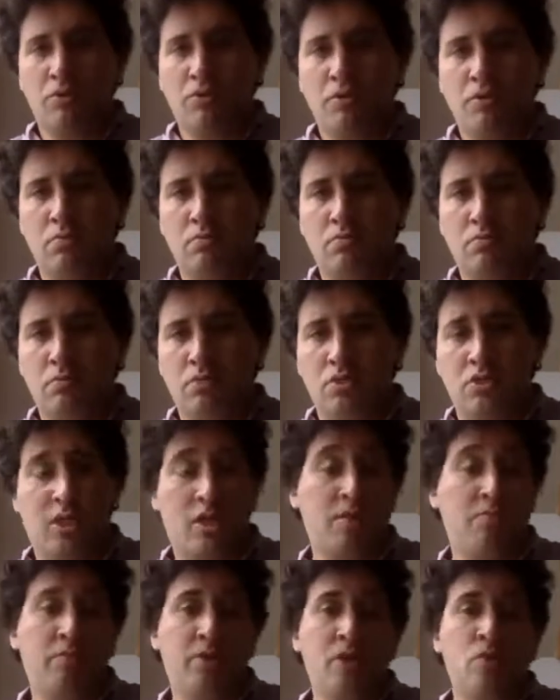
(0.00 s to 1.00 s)
The
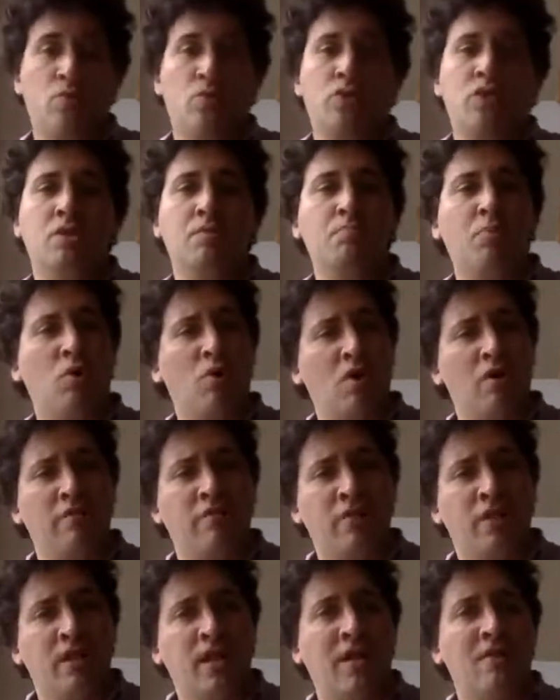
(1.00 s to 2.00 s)
second player would keep all
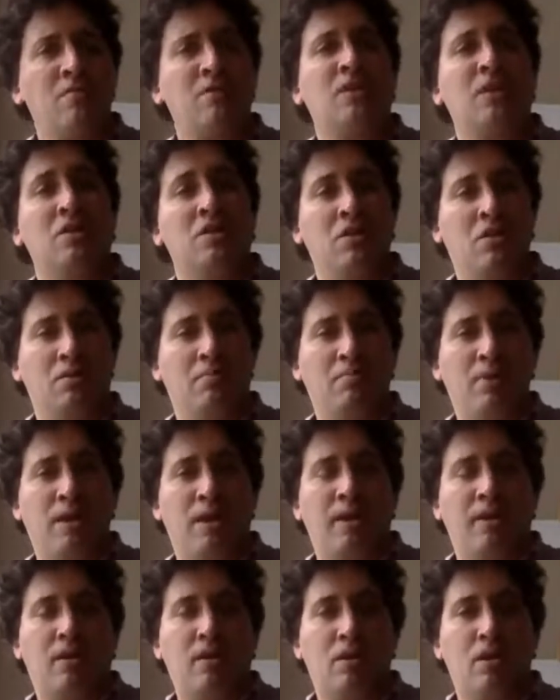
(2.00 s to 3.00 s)
of it. I would get none
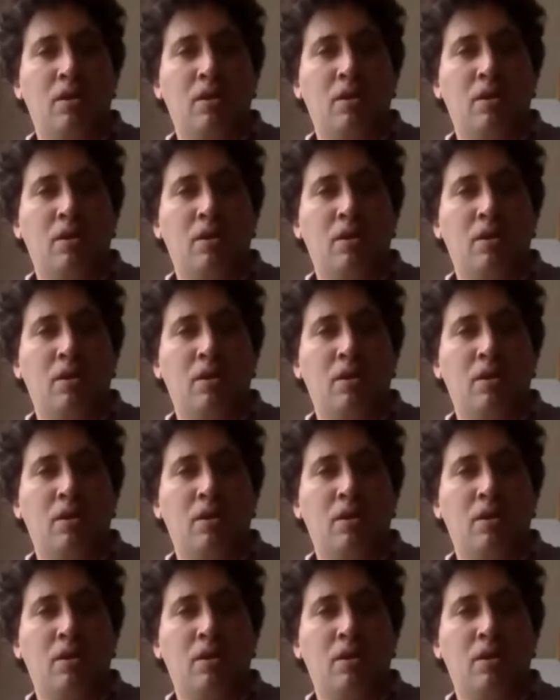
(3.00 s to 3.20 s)
back.